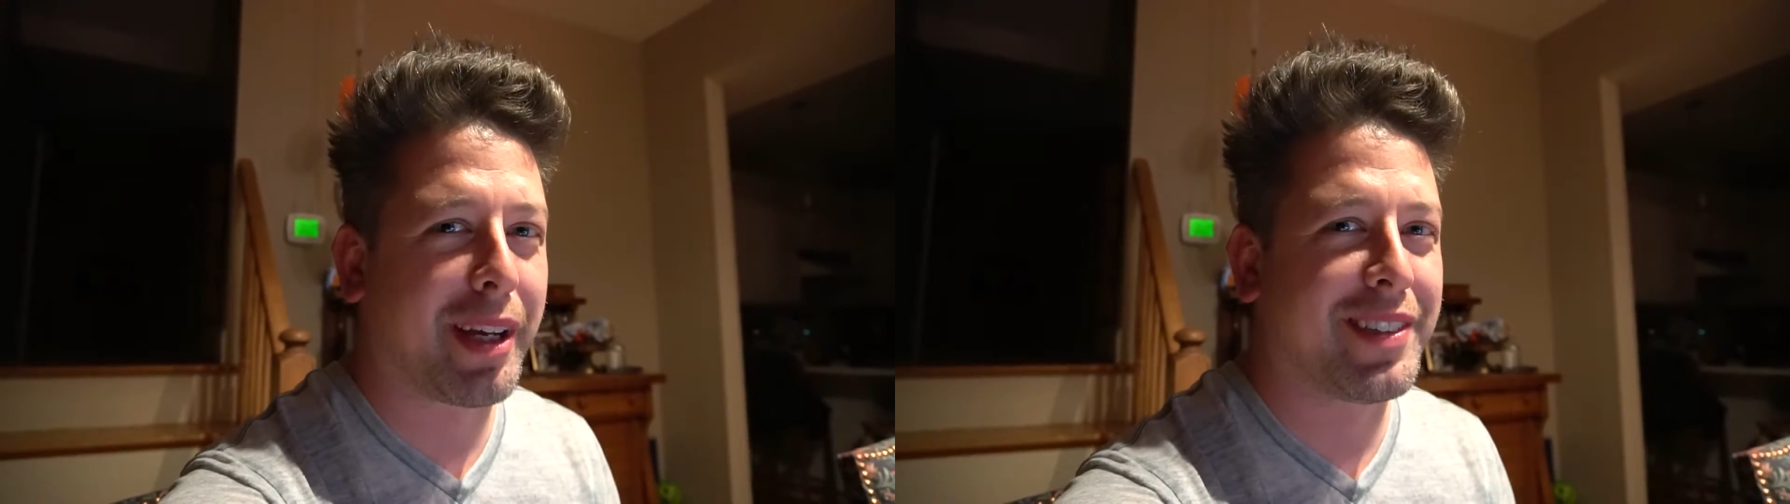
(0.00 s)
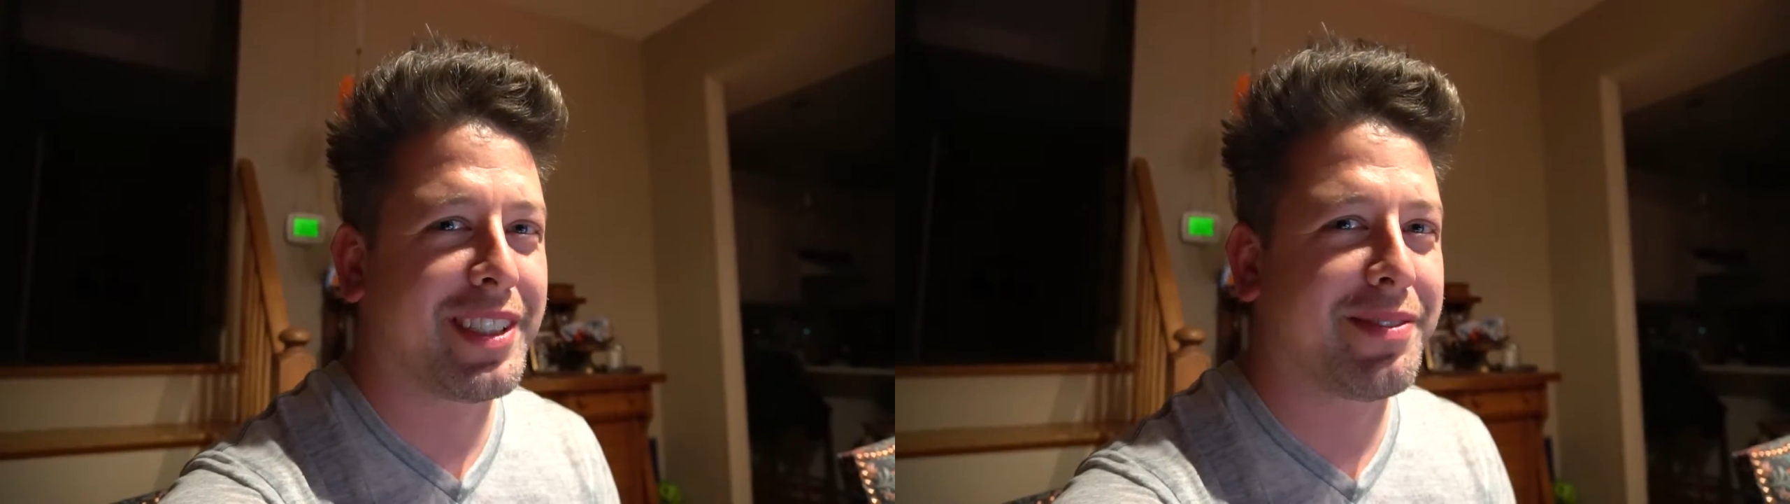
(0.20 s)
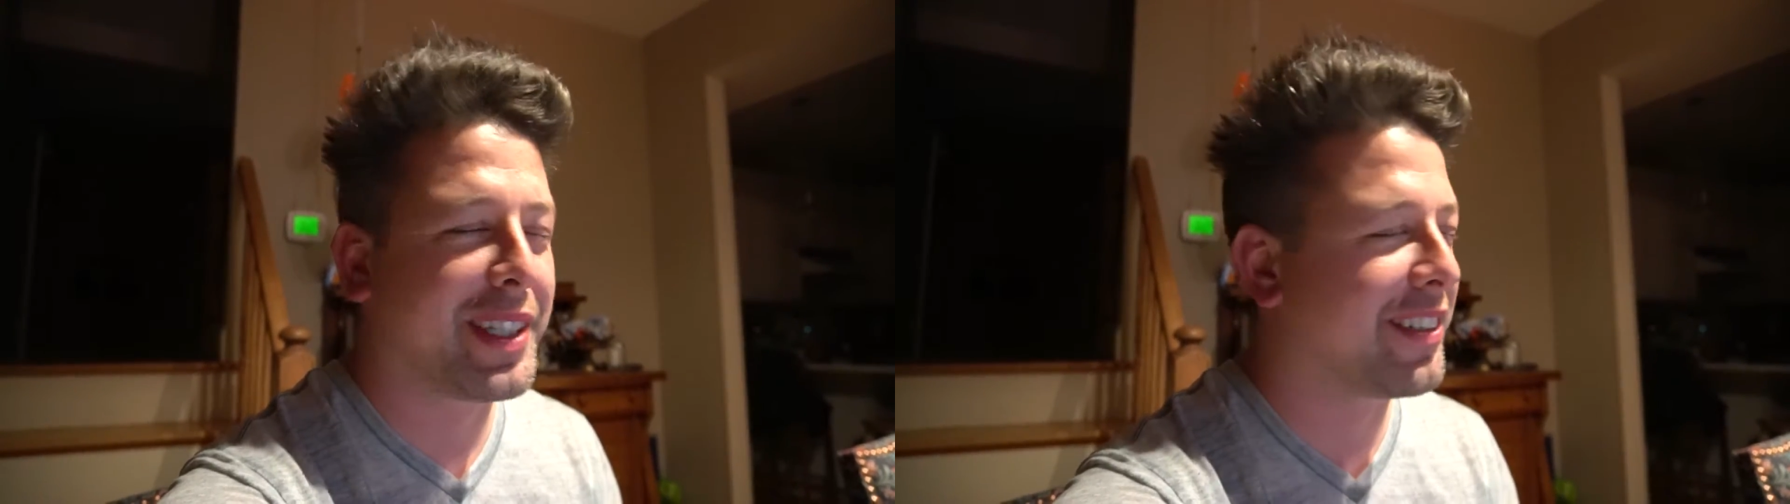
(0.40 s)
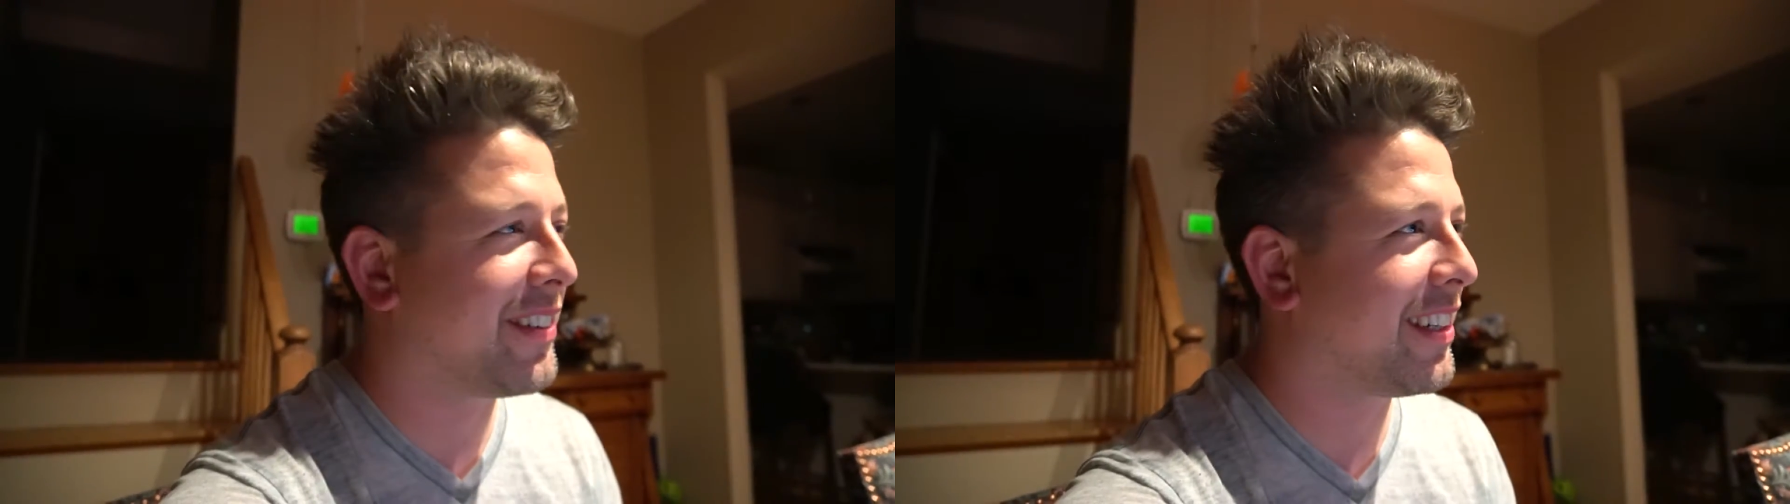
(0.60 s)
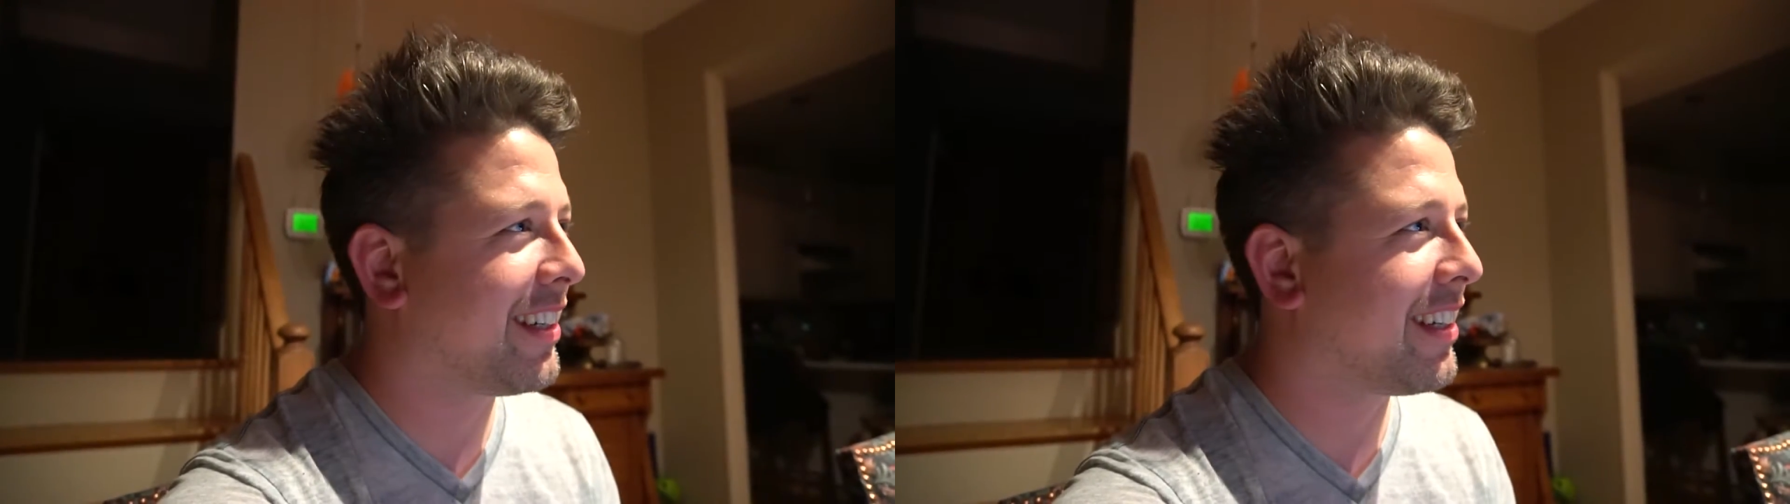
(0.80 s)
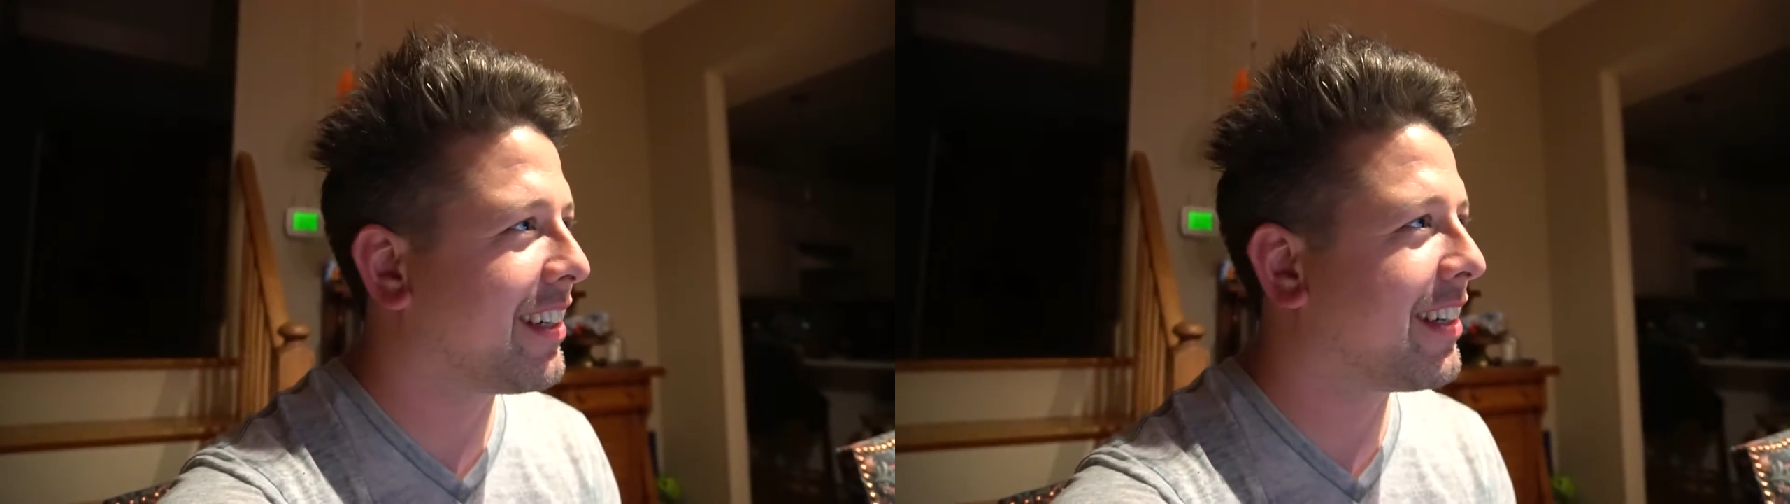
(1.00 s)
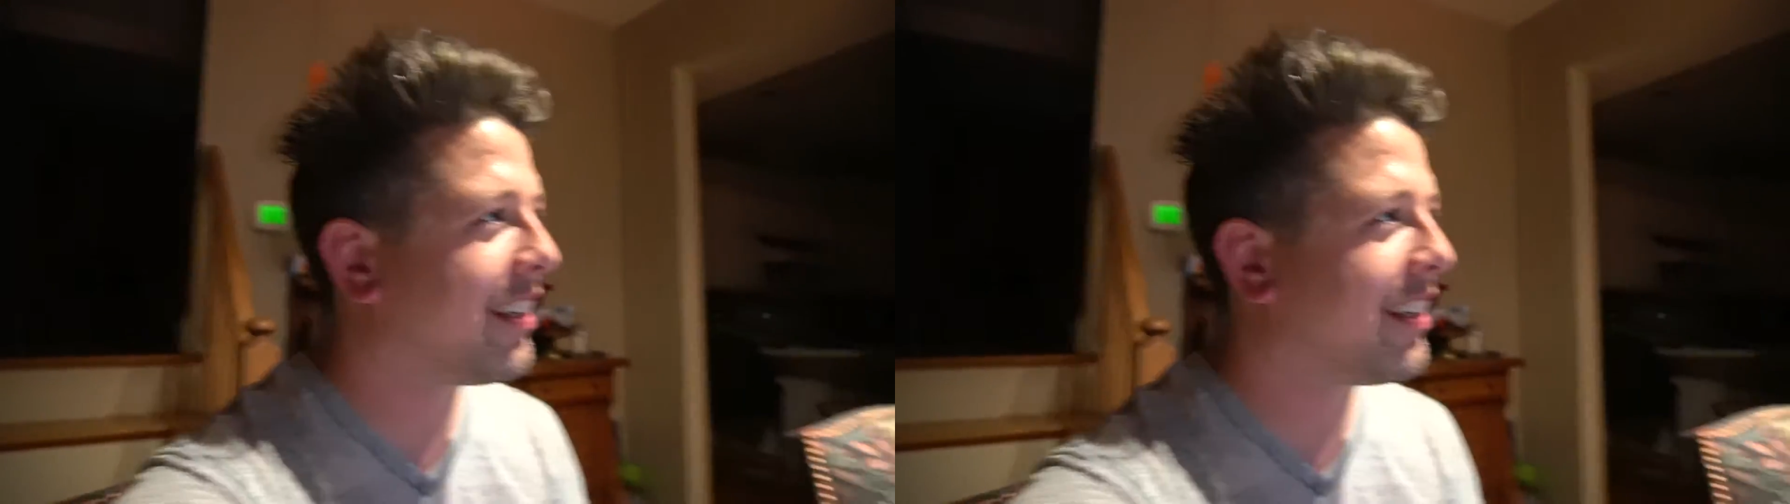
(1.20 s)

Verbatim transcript: maybe, but it's better on